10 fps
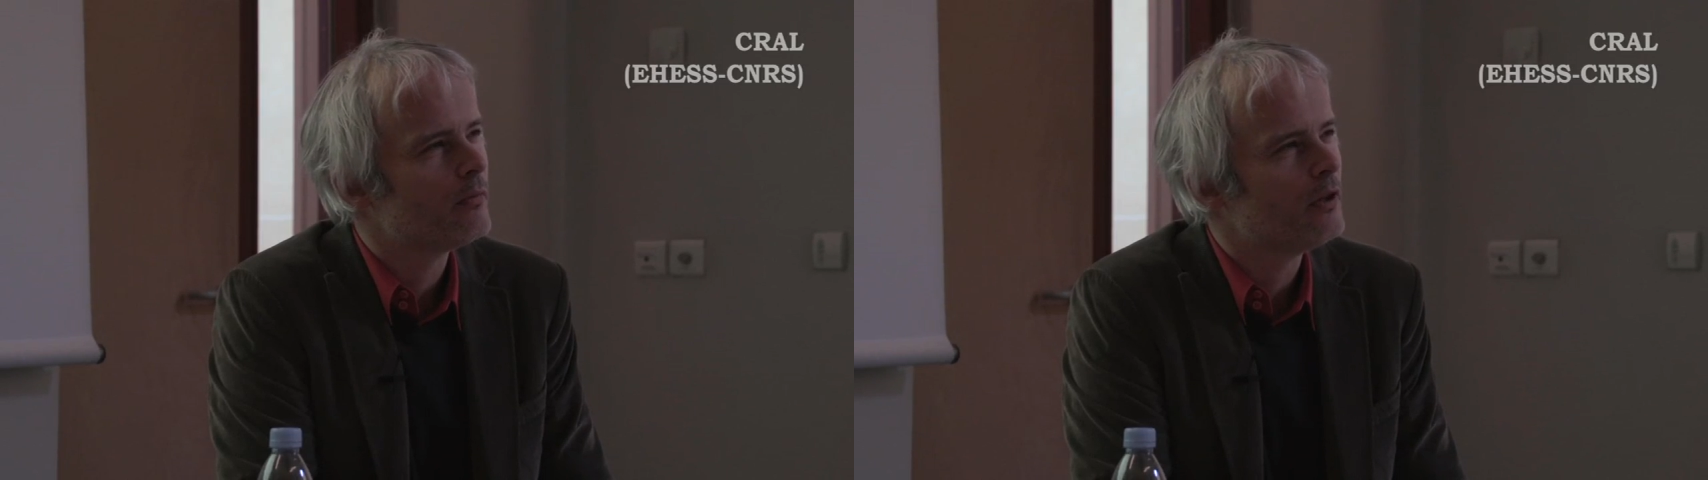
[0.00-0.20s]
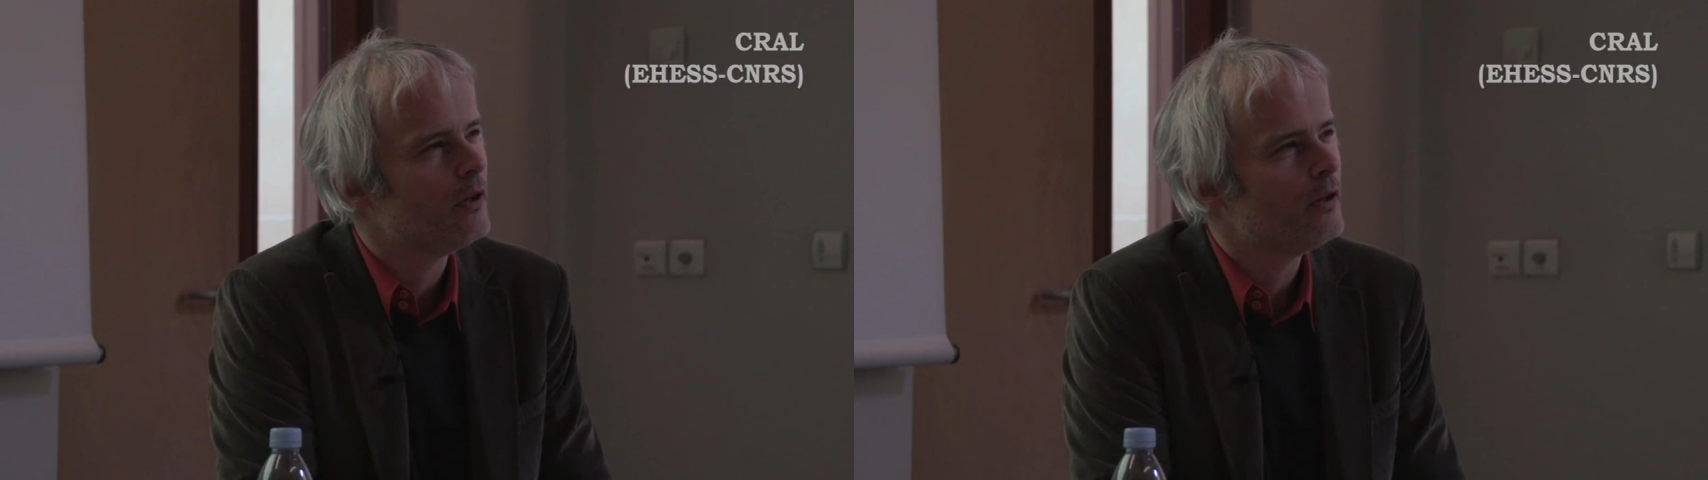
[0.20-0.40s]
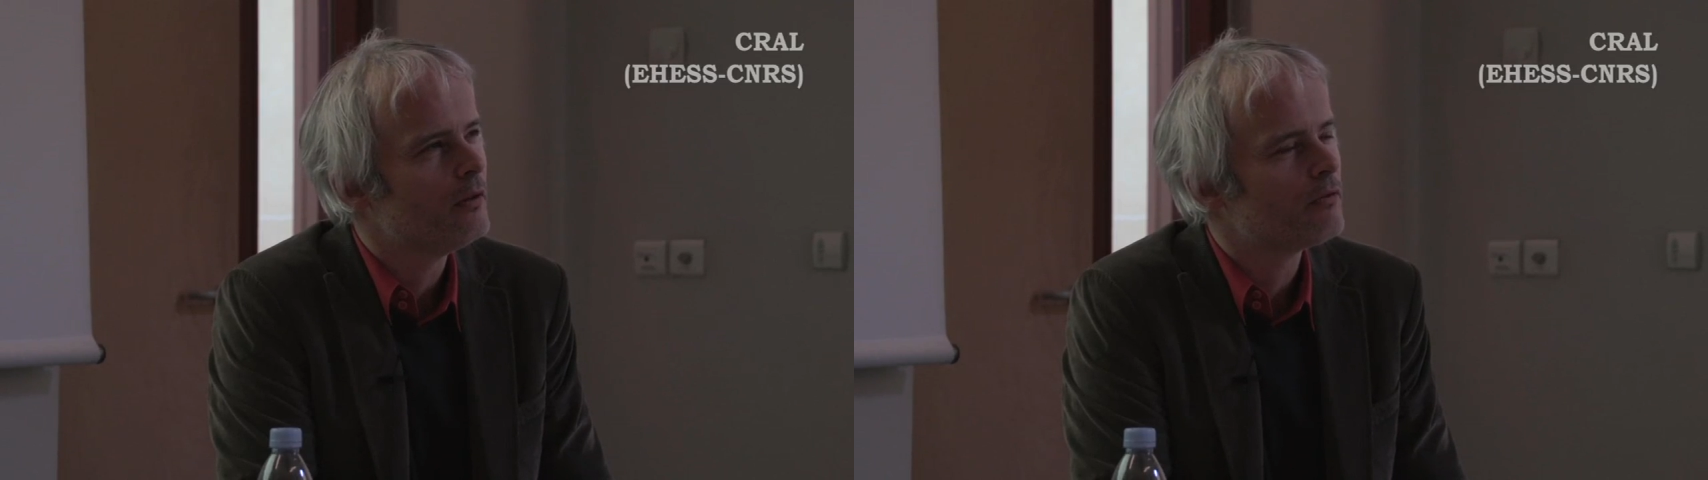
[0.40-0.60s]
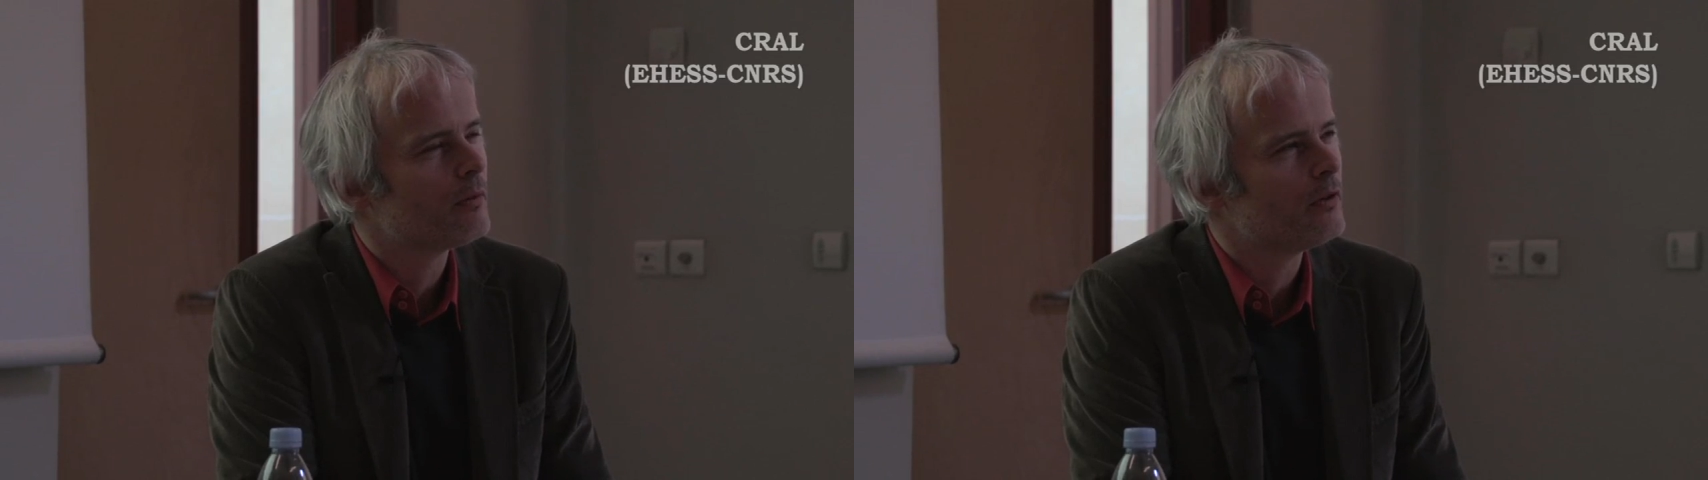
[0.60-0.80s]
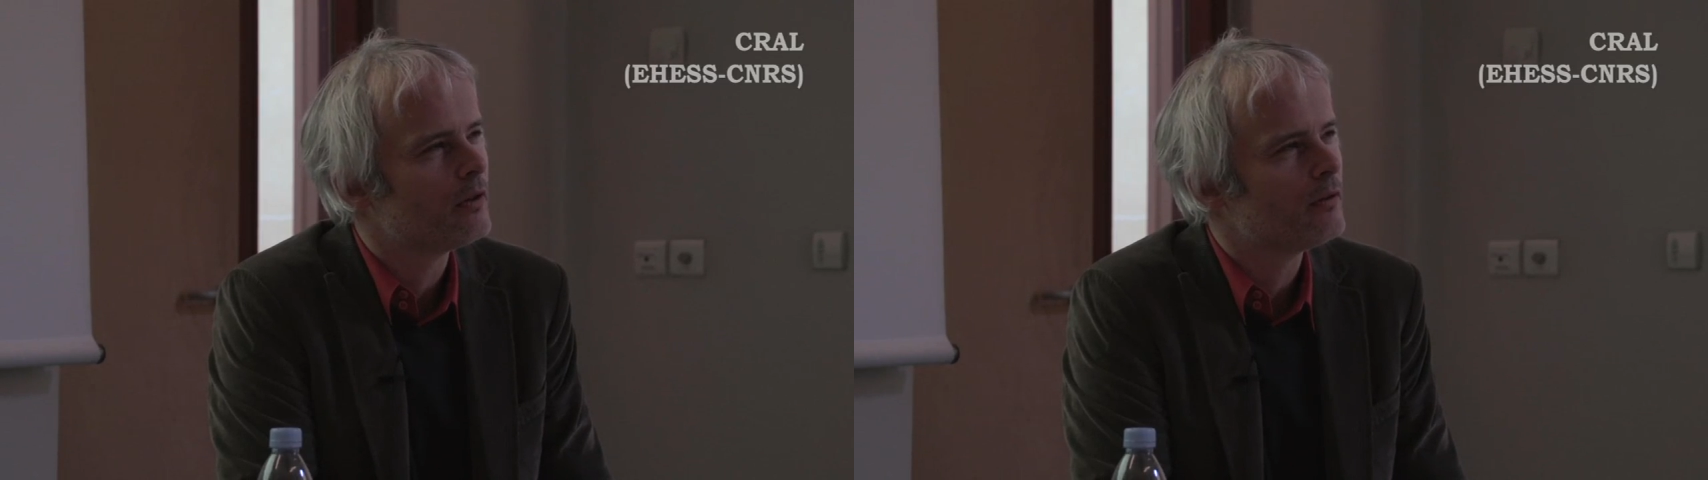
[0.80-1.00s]

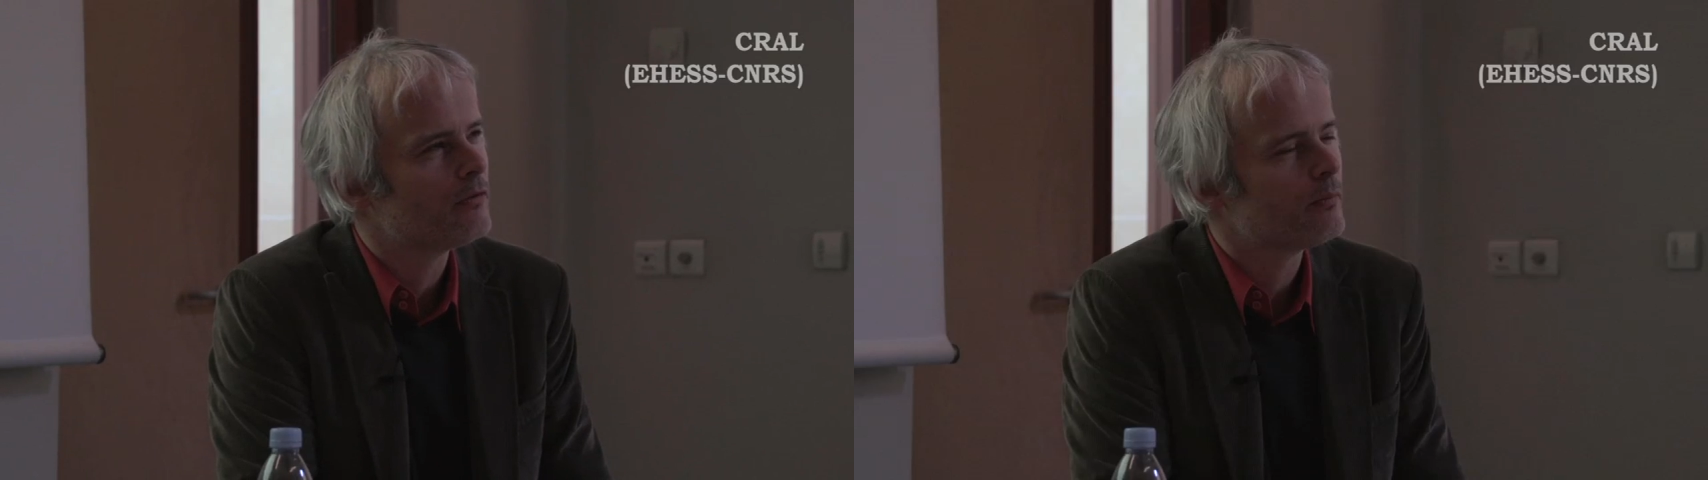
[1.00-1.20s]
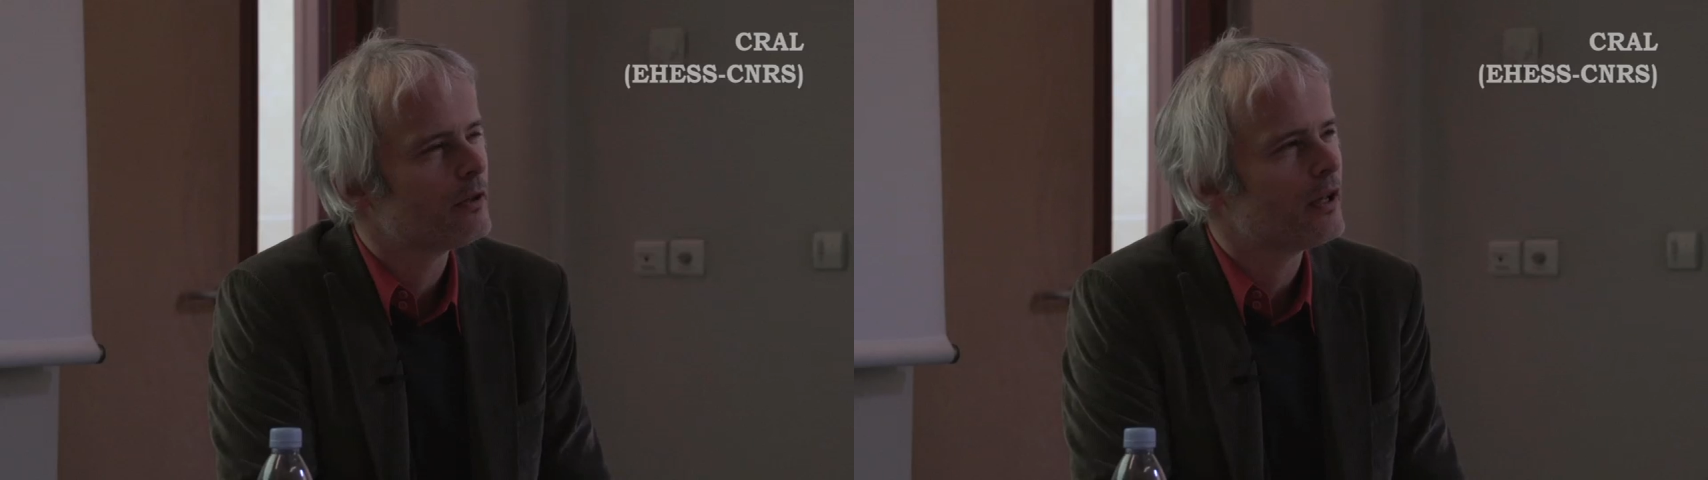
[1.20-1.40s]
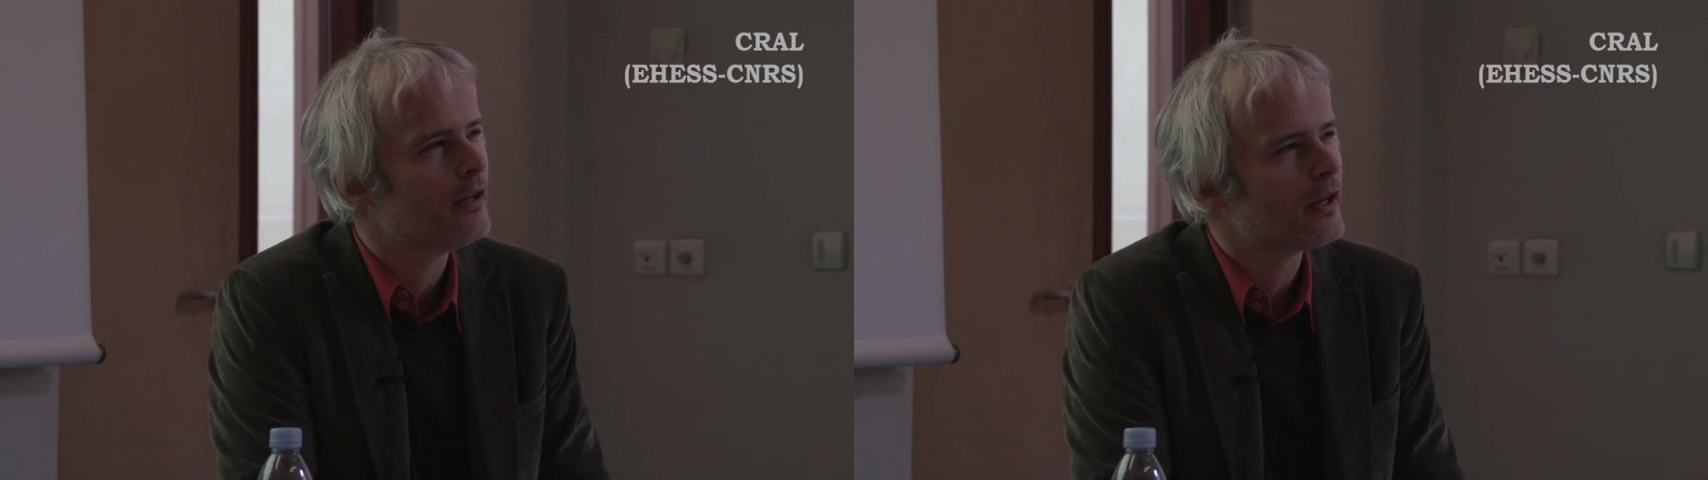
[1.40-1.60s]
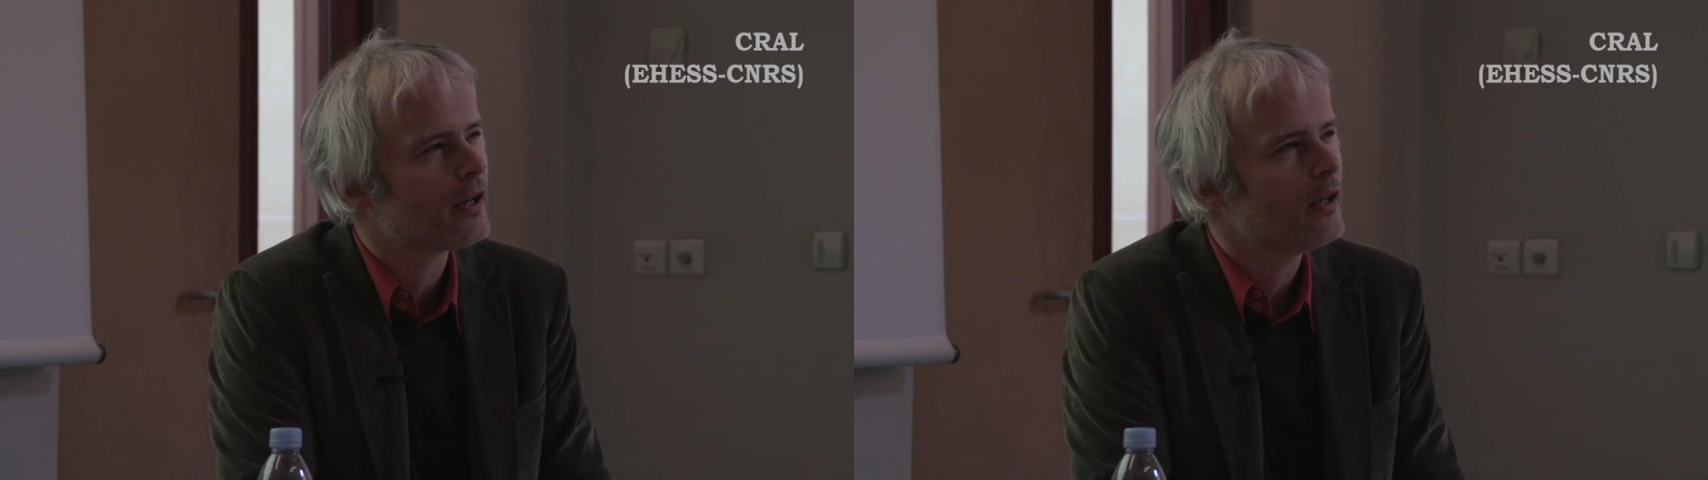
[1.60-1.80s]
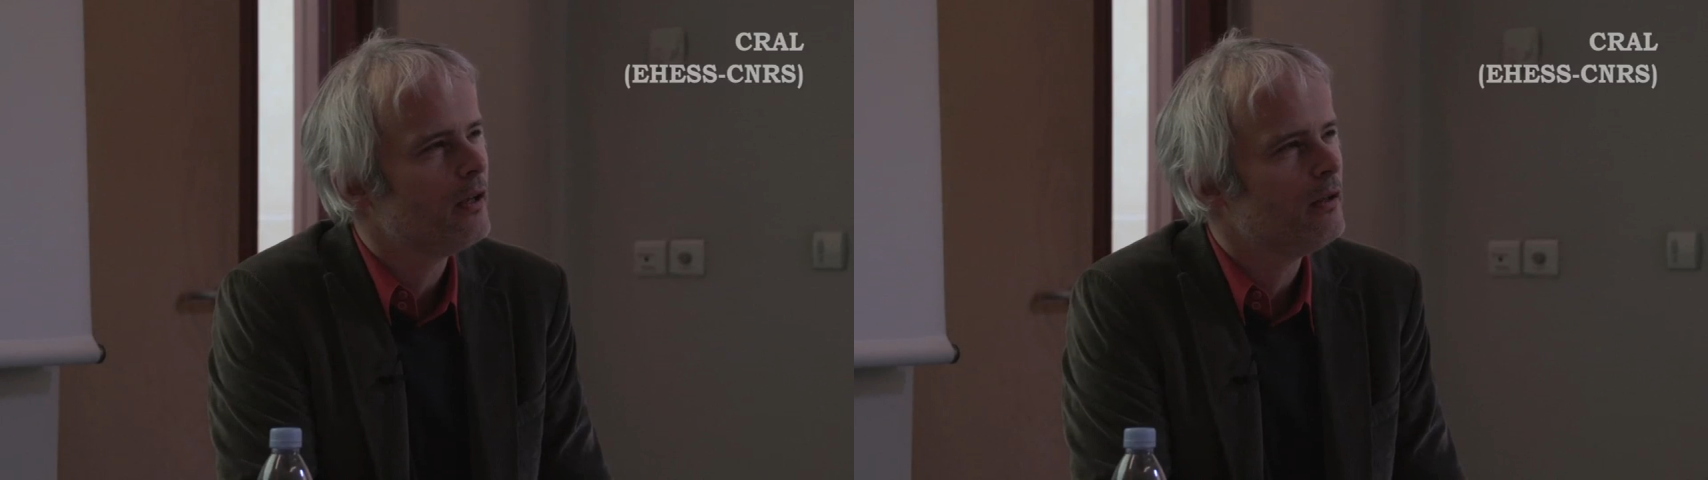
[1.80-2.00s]
the
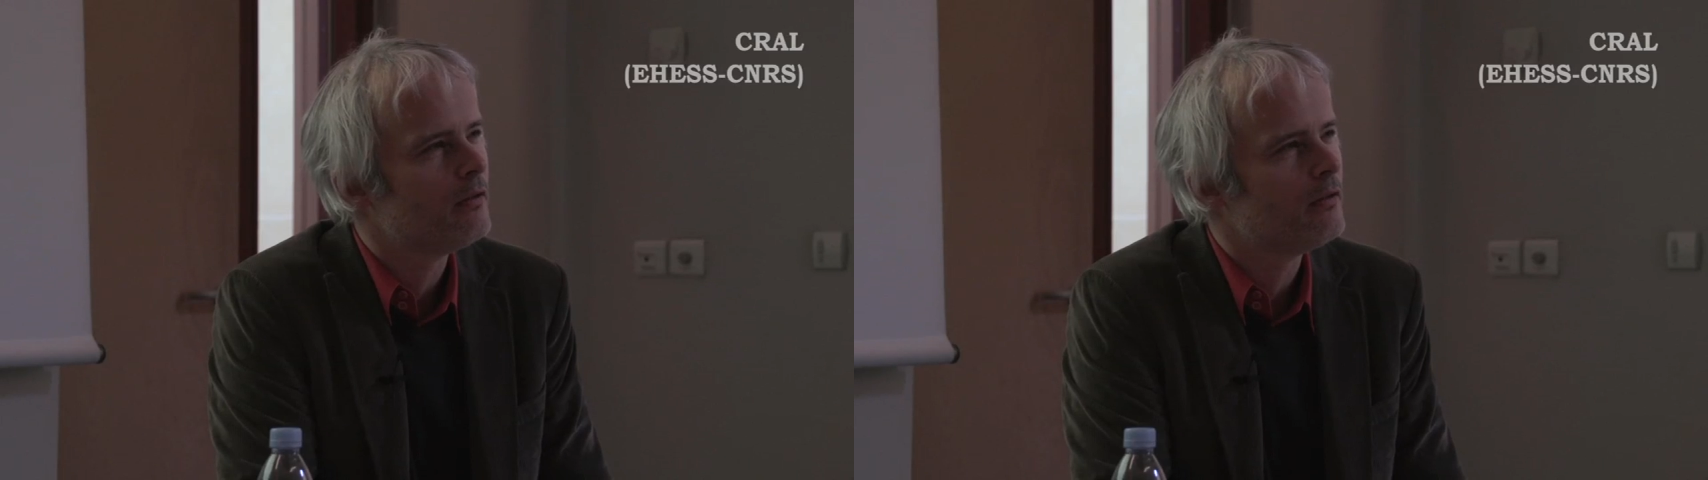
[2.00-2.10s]
gallery,